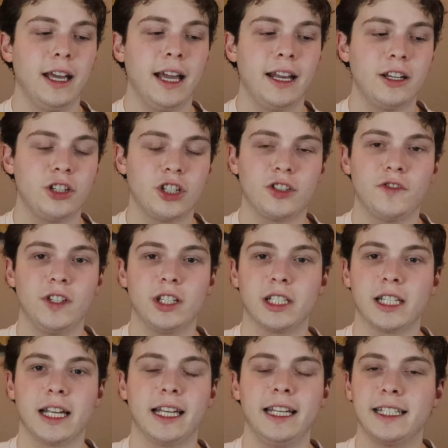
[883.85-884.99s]
and it just feels
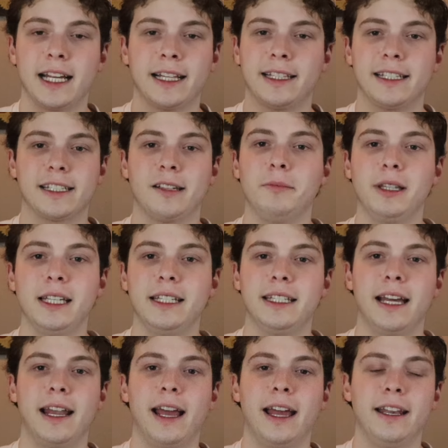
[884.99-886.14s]
like he's at this complete
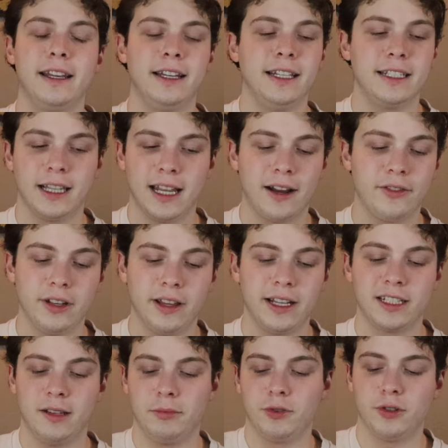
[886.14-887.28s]
dead end and he's let everything
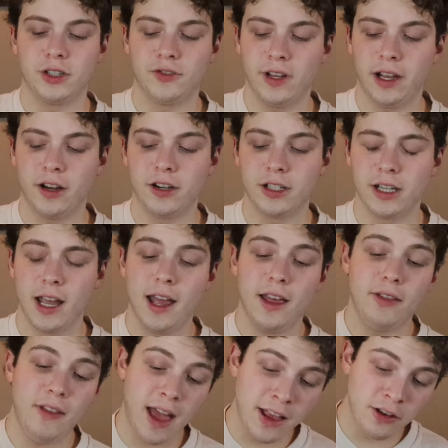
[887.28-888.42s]
slip through his fingers.
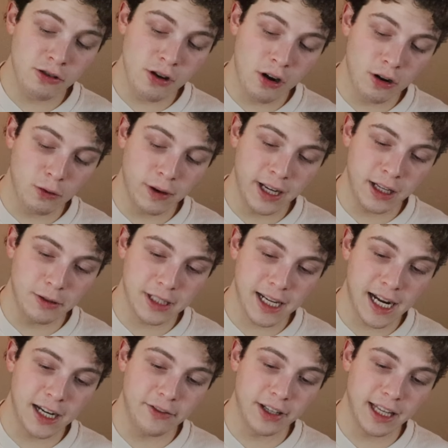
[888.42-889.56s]
Then you go to when he was kind of a